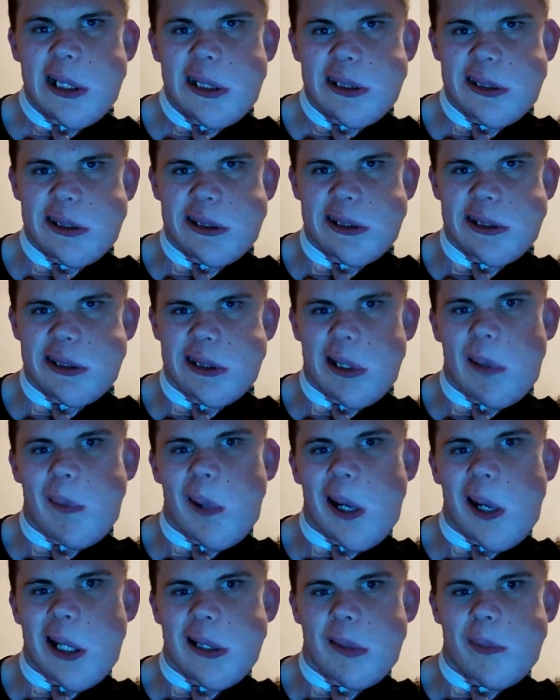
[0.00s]
see a
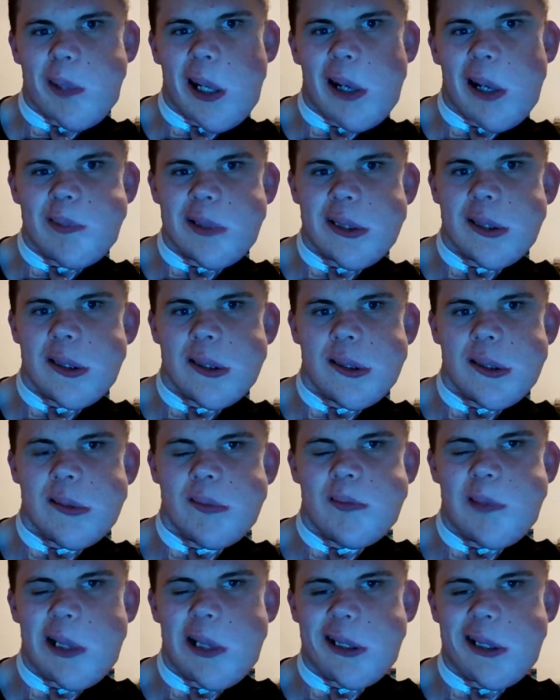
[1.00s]
lot of
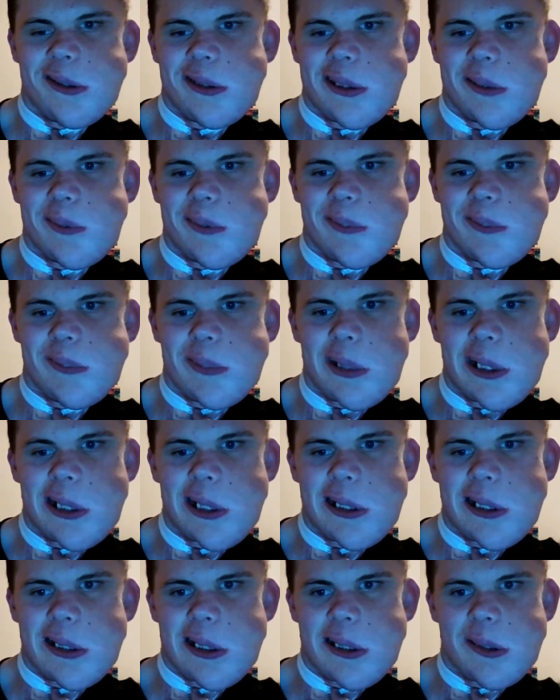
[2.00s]
other things in
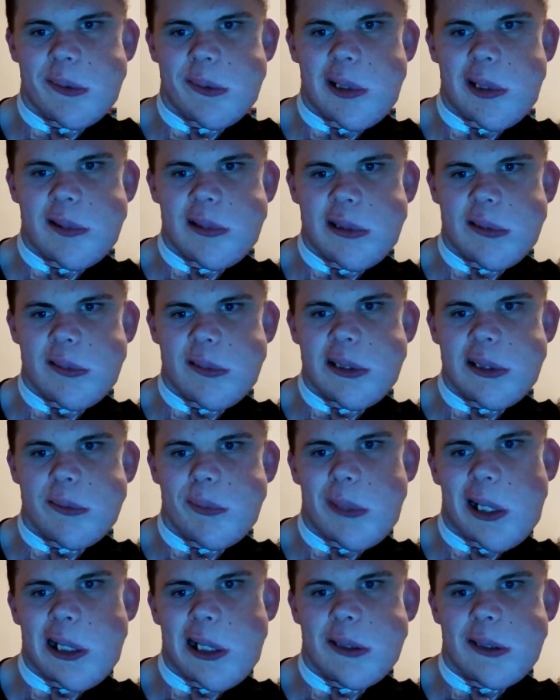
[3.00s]
the future
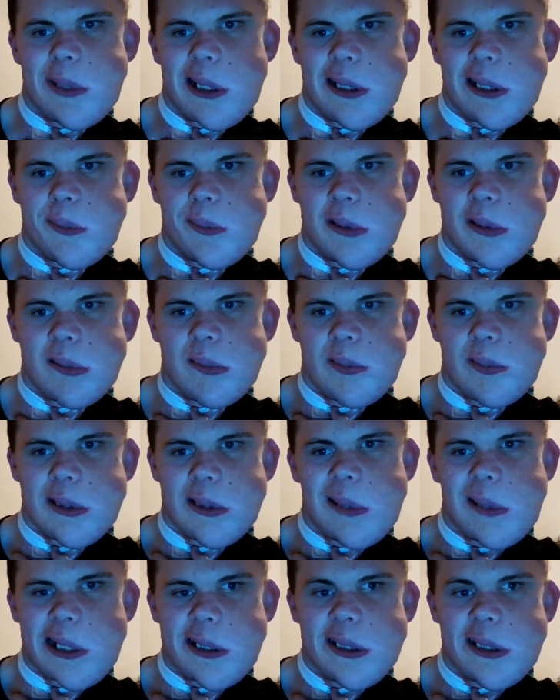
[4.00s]
Spider-Man
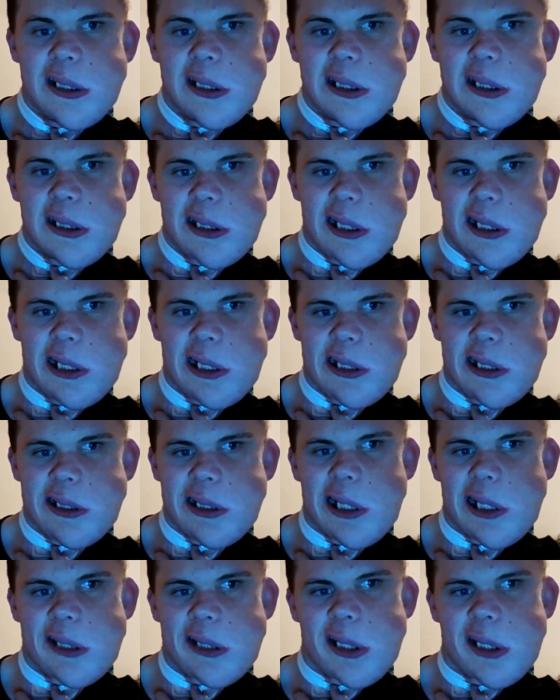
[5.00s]
movies, like,
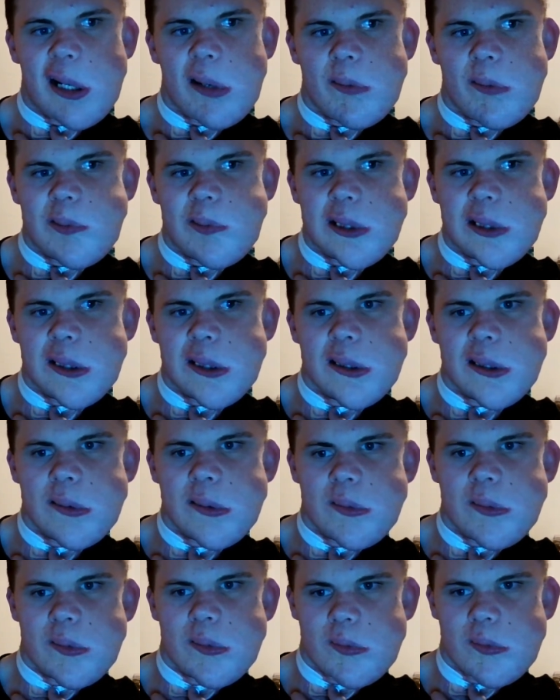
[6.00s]
say,
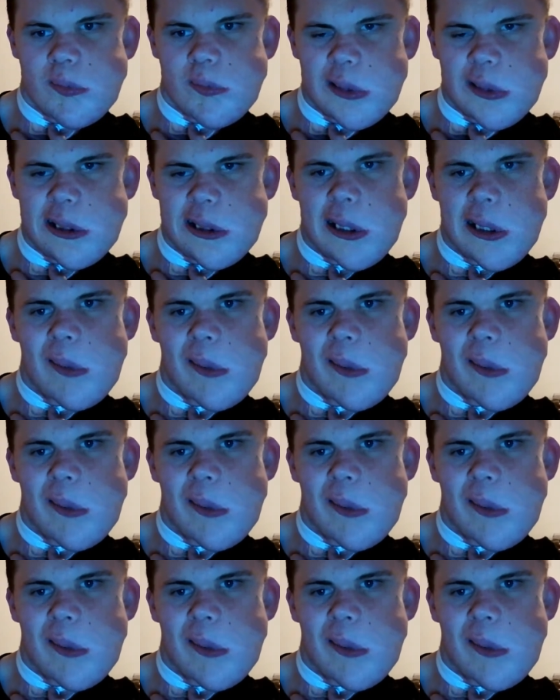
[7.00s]
another real